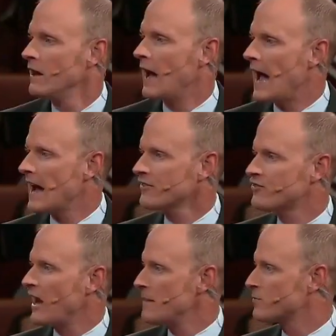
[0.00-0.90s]
Acts
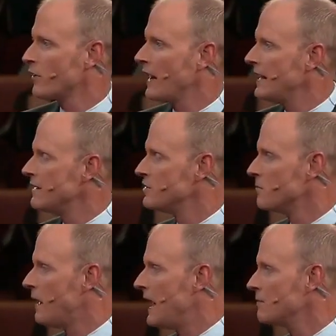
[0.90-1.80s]
chapter 8 in your
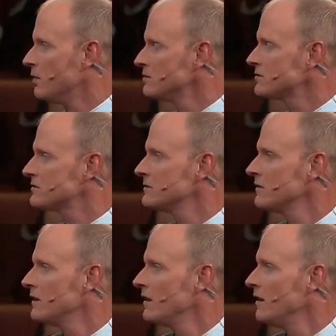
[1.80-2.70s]
Bibles.
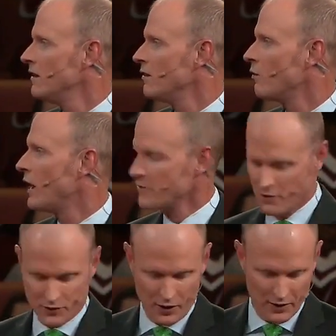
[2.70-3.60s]
While
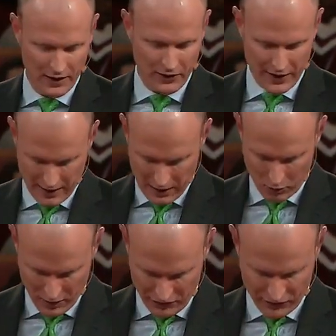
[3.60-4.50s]
you're turning there, I wish